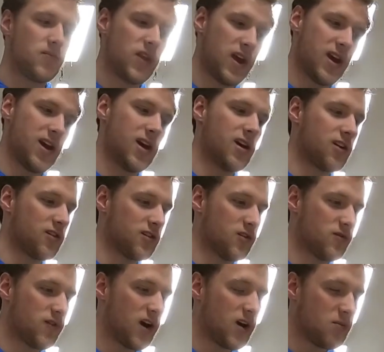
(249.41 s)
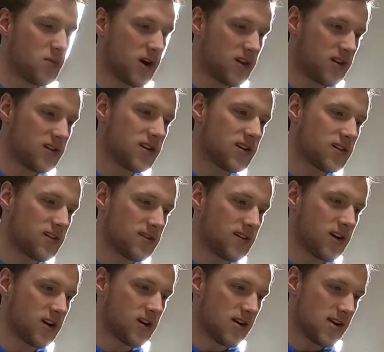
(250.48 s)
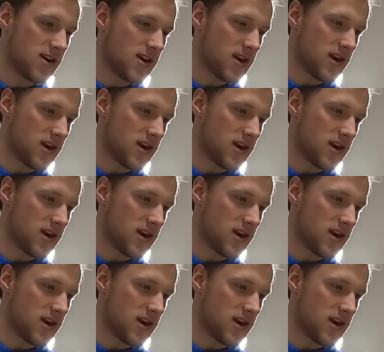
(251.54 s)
and as defined by the dictionary,